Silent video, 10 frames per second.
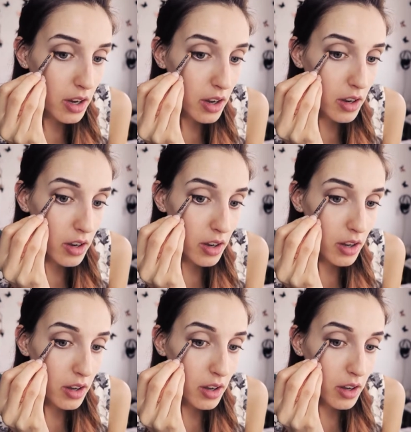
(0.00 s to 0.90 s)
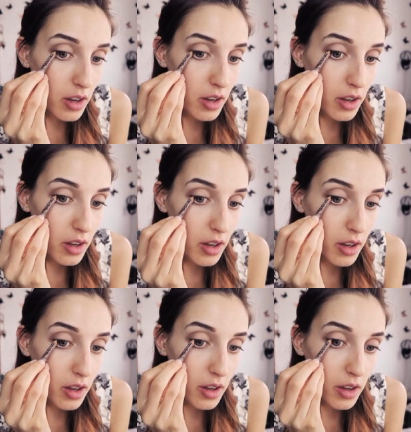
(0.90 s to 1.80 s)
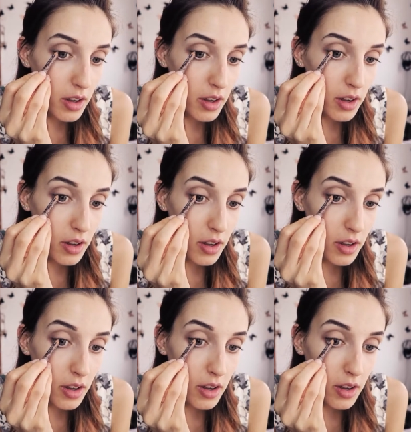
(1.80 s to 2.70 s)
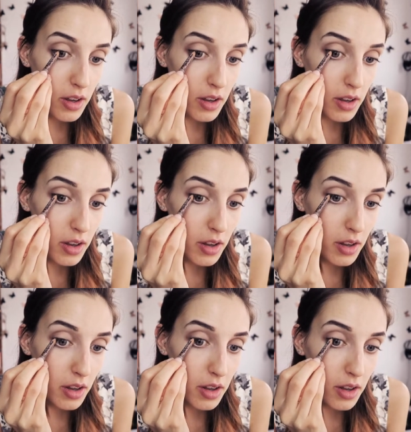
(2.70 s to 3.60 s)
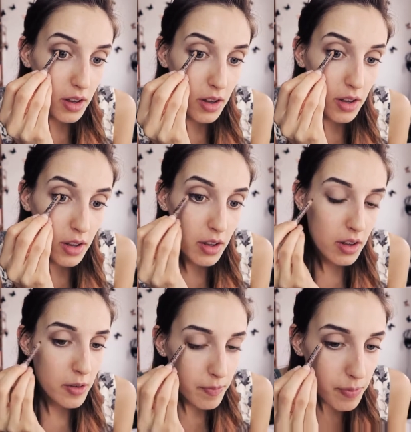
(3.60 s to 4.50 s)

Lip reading: (no one is talking)